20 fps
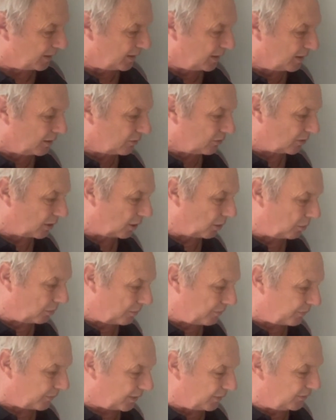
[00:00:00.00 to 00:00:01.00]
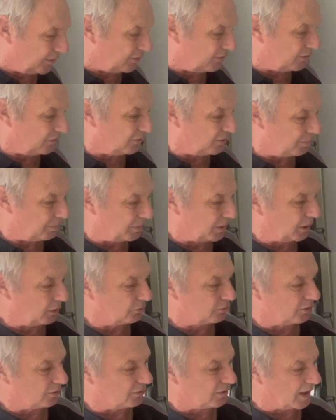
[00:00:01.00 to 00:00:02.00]
So this is the
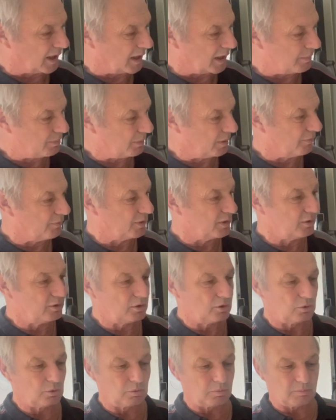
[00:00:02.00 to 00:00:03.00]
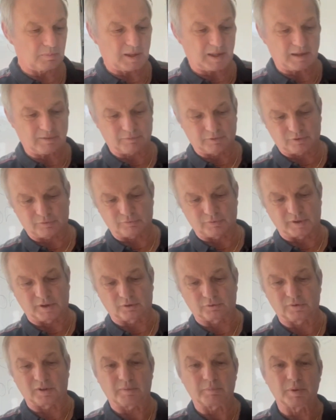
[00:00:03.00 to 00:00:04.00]
prototype of the new Marvellous
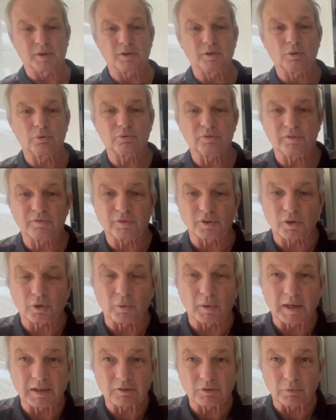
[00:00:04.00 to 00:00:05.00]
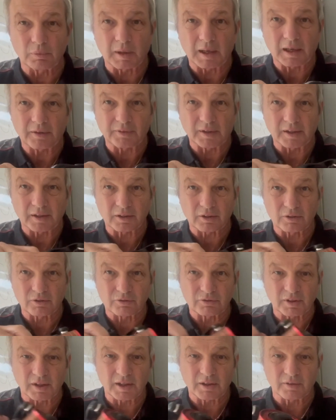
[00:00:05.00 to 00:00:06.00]
reels that I've been using for quite a while now. You can
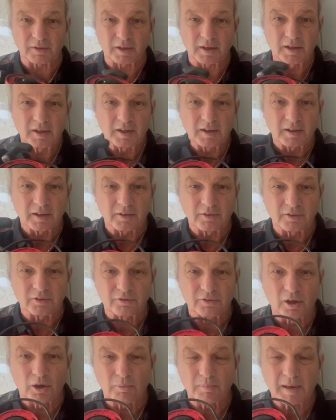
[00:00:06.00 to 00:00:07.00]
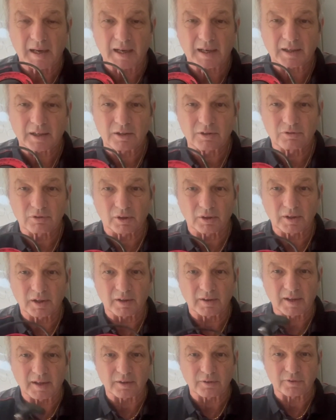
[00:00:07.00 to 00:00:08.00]
see that there's no markings on it
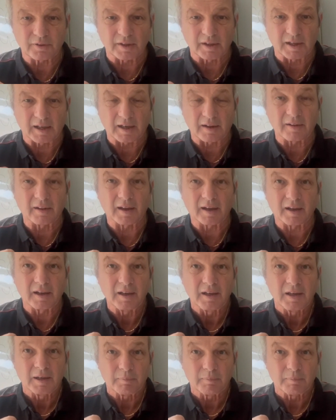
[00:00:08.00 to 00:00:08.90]
or anything like that.